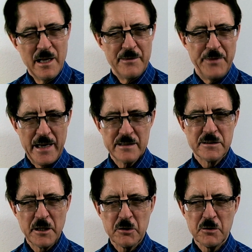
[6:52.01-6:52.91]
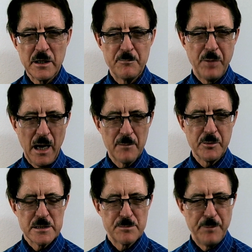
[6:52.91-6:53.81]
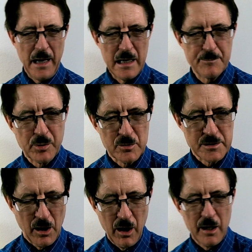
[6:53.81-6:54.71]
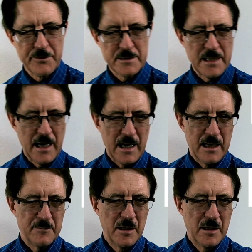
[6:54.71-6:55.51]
They literally publish papers all the time